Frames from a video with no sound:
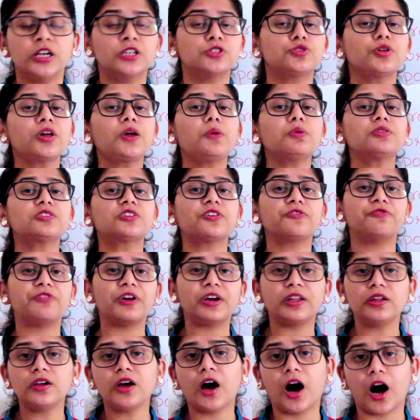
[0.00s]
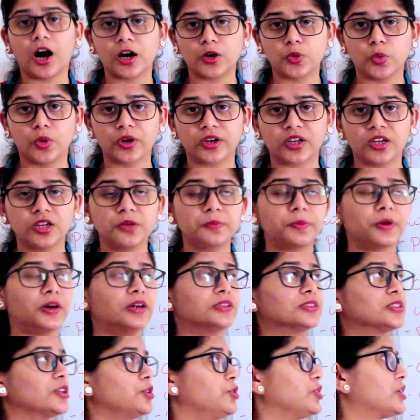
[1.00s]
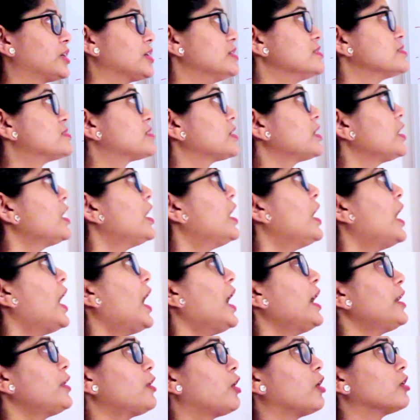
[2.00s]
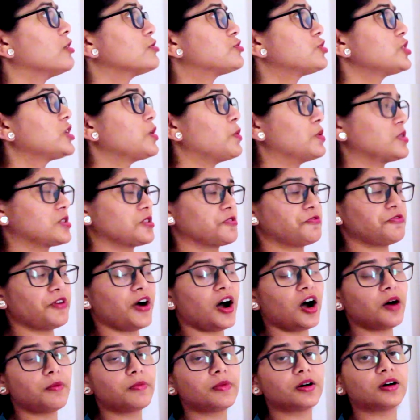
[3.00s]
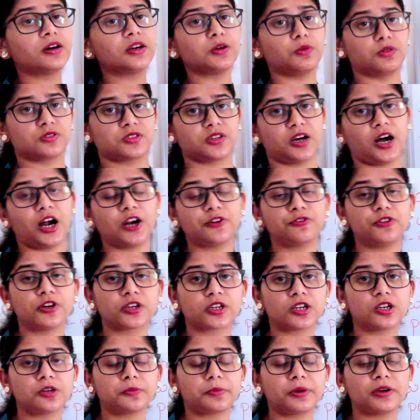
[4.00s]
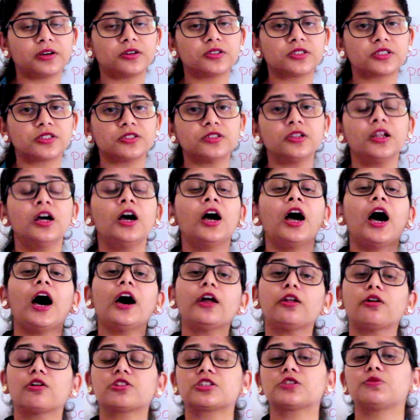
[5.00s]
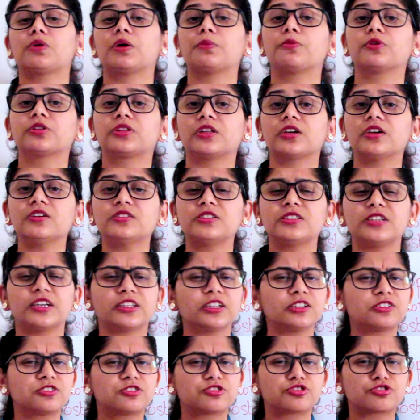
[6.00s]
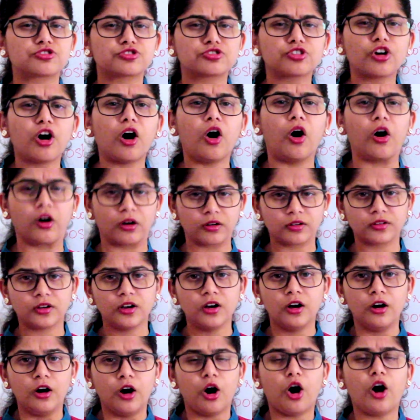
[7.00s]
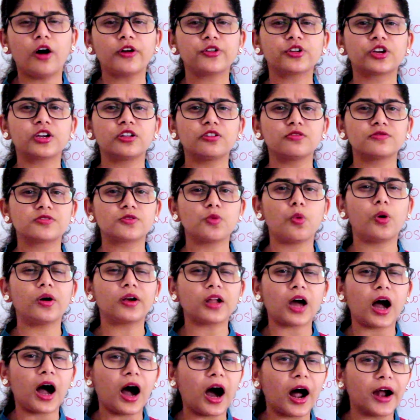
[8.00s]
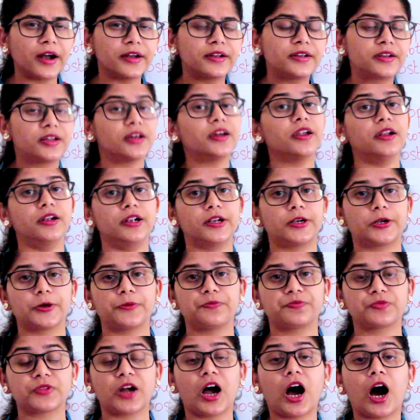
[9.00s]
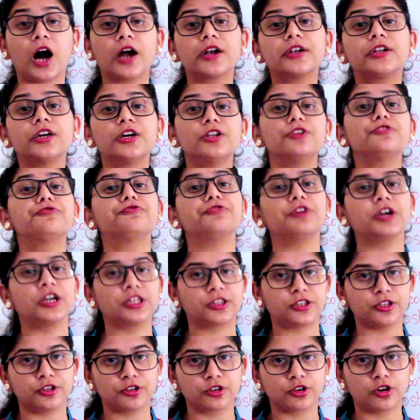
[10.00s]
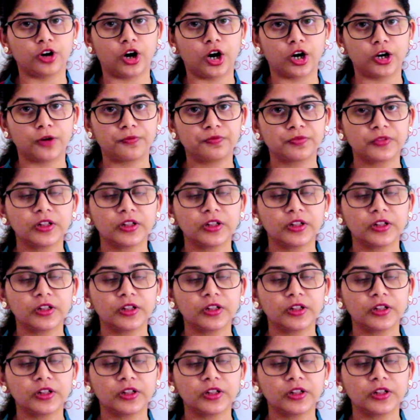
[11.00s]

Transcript: So he was a very hardworking person, you can say, and also he was a farmer. He was a hardworking person, and also one more thing is he had strong, or you can use the word ardent faith in God.